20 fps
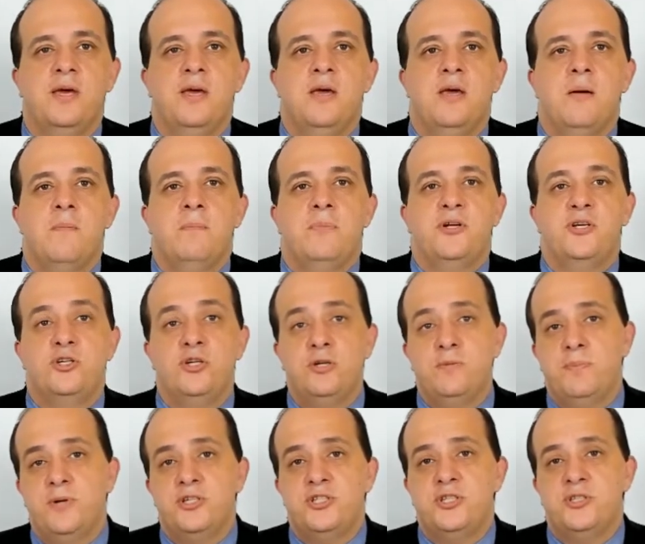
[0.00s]
But
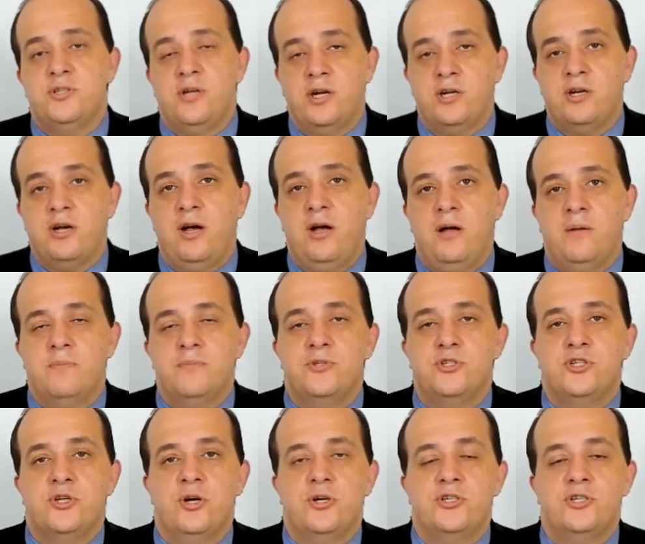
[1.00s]
GoodBudget.com
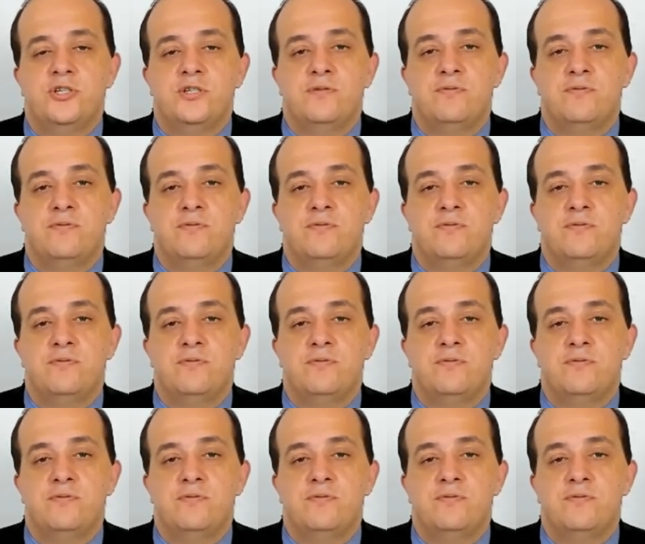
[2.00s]
charges